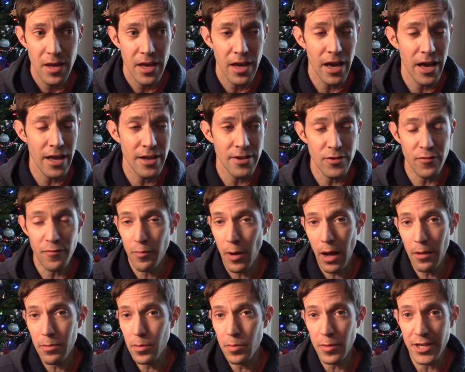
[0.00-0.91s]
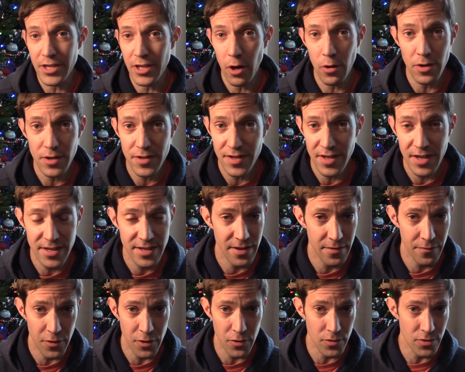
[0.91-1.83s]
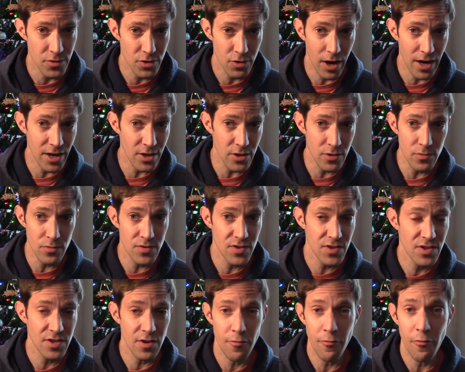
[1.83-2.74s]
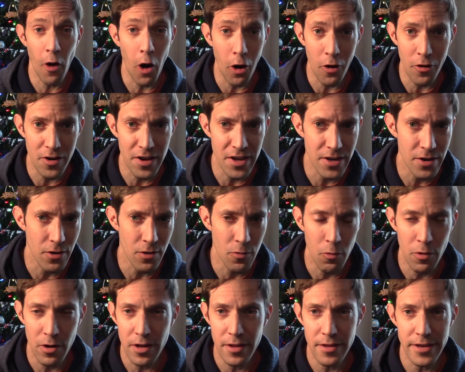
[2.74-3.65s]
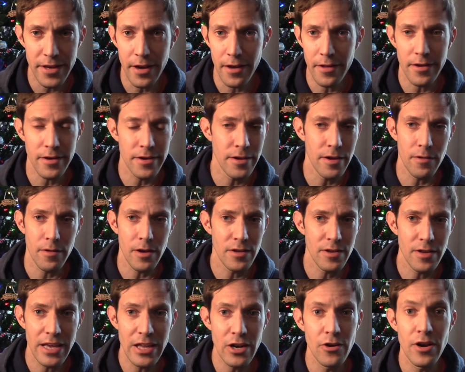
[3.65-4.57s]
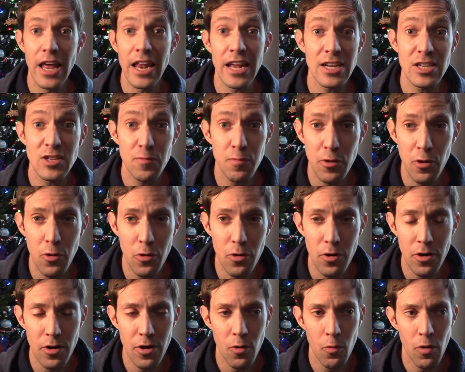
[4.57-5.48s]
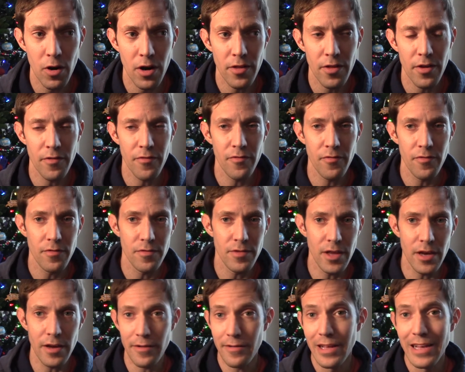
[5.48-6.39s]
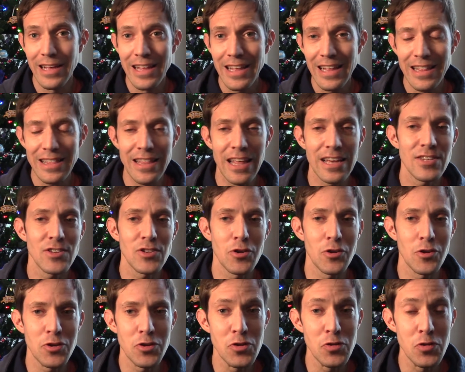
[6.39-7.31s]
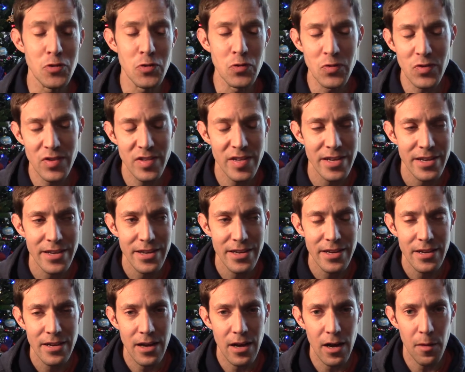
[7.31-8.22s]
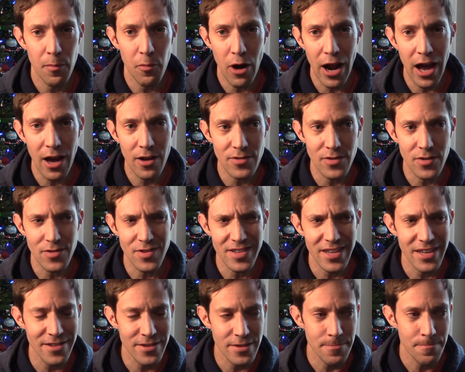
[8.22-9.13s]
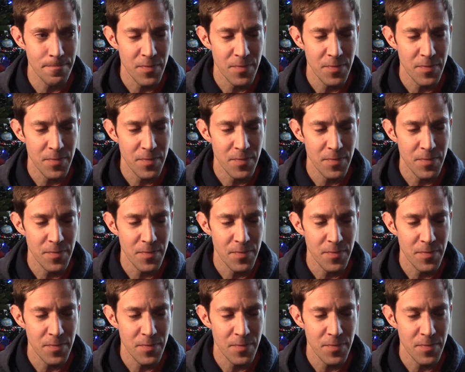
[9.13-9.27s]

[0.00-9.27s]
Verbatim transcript: And you probably noticed this if you're trying to use Safari or one of the other, uh, you know, Internet Explorer or one of the, the lesser used uh, browsers. It,